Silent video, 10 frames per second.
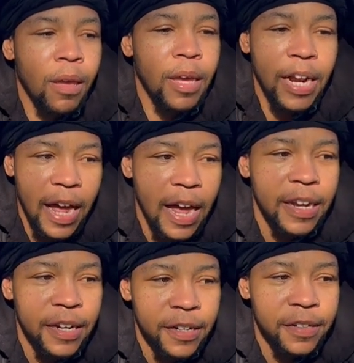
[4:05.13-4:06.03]
And I
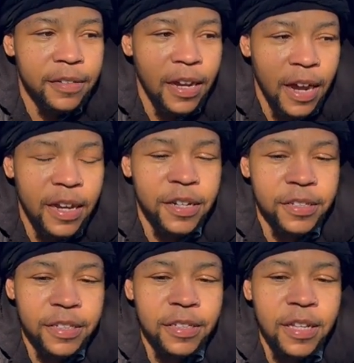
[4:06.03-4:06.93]
hear it. I hear
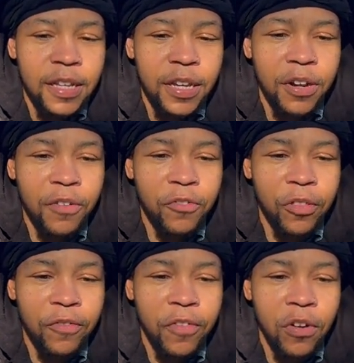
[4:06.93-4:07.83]
you, for
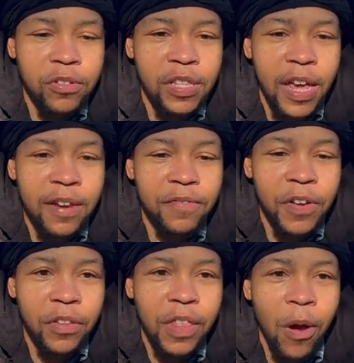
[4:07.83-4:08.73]
the folks that
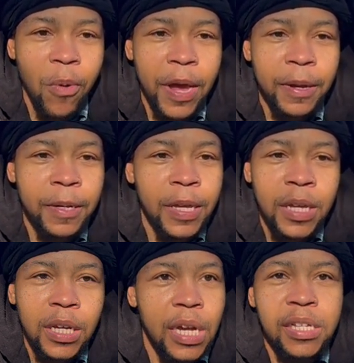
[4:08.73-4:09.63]
felt that way.
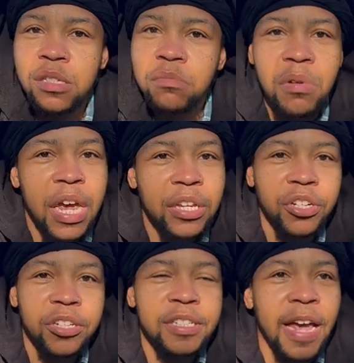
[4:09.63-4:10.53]
Because, hey,
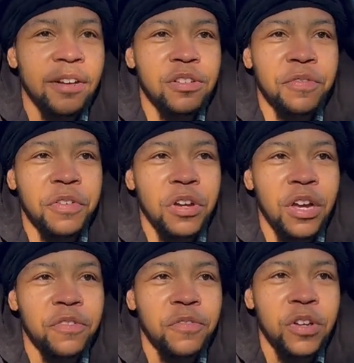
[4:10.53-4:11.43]
you're entitled to feel how
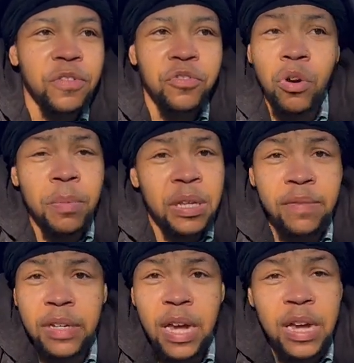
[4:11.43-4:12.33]
you feel. If you don't
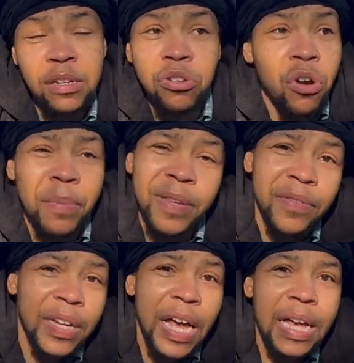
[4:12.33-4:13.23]
believe in God, you don't believe
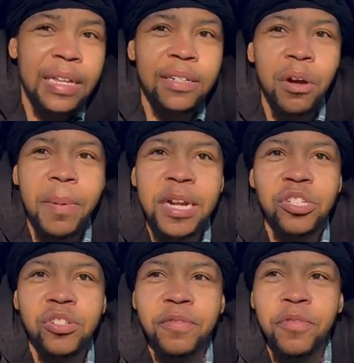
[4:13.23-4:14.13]
in God. Nobody
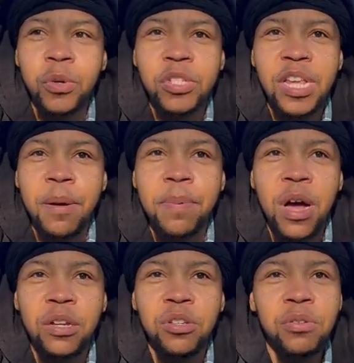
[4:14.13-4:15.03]
should force that
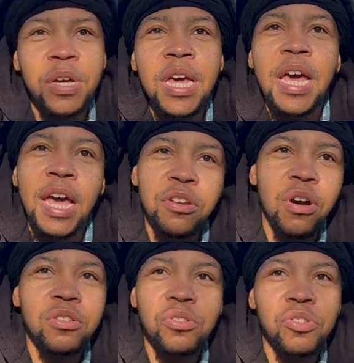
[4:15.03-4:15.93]
upon you. And you
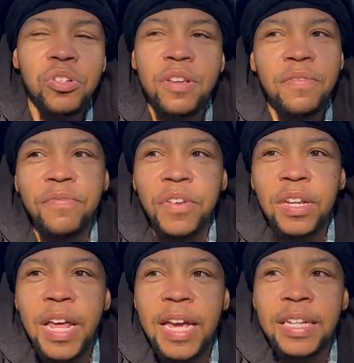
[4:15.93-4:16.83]
also shouldn't feel
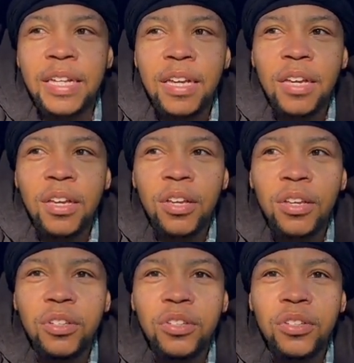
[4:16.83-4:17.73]
like
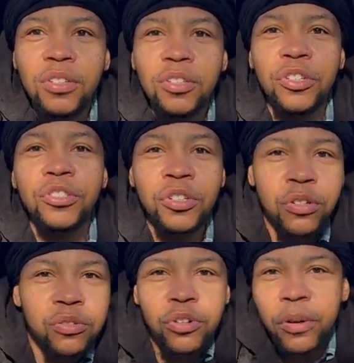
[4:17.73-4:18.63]
your
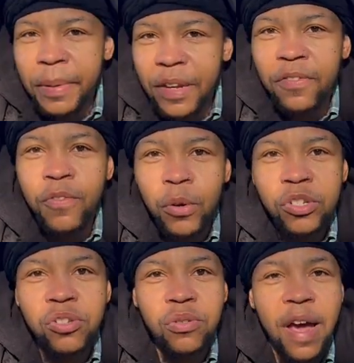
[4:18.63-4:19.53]
children are being
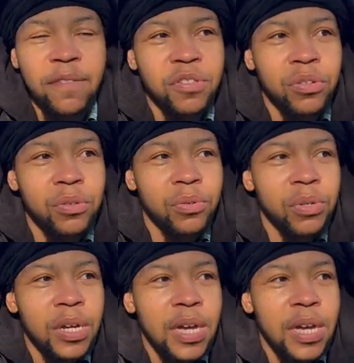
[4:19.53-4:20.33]
forced to have to